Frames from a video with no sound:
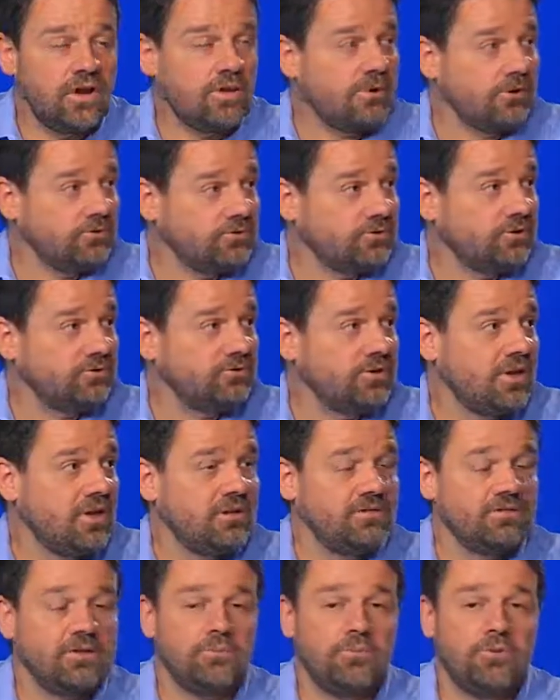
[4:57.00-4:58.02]
about social
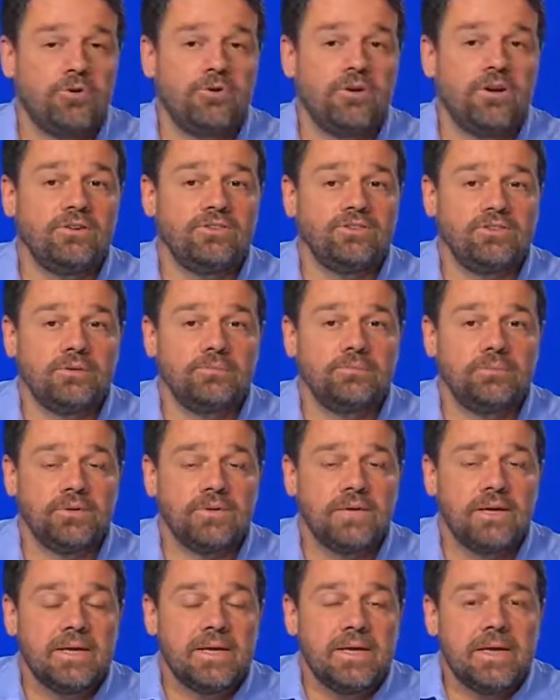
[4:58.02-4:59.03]
entrepreneurship,
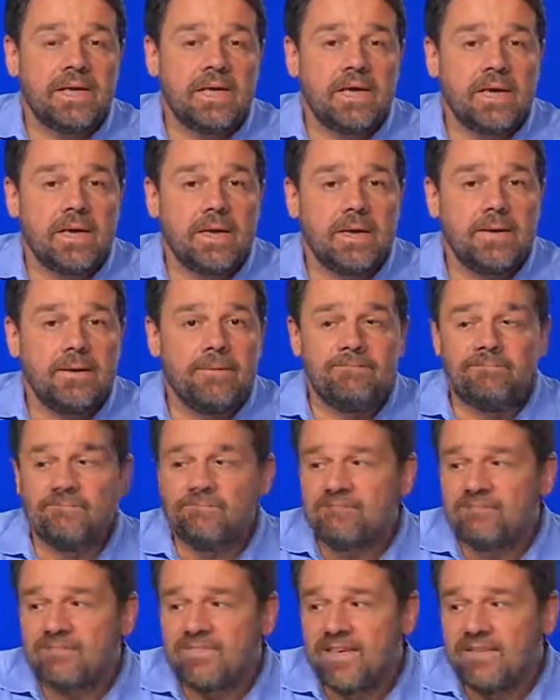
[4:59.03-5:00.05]

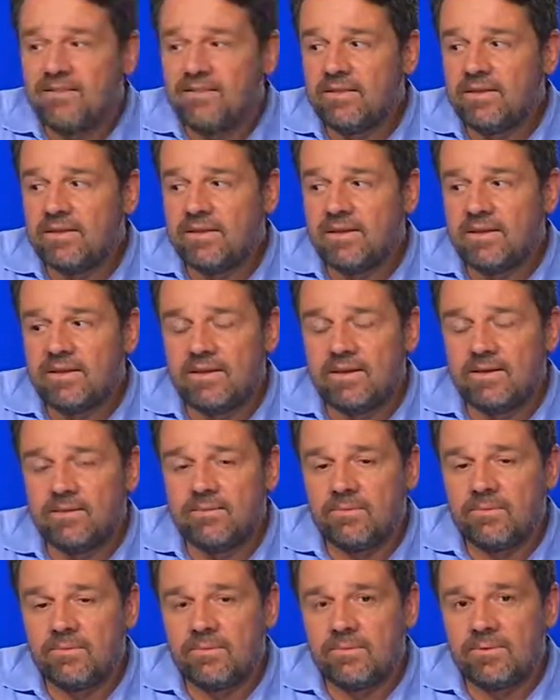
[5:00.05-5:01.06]
then
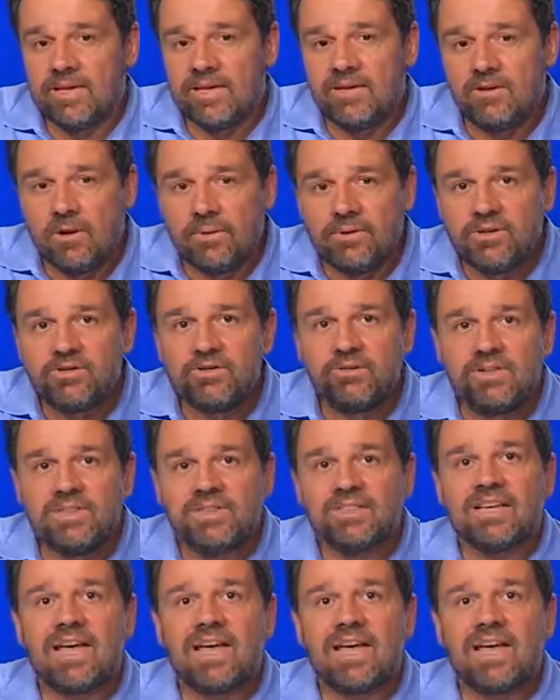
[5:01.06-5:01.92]
innovation is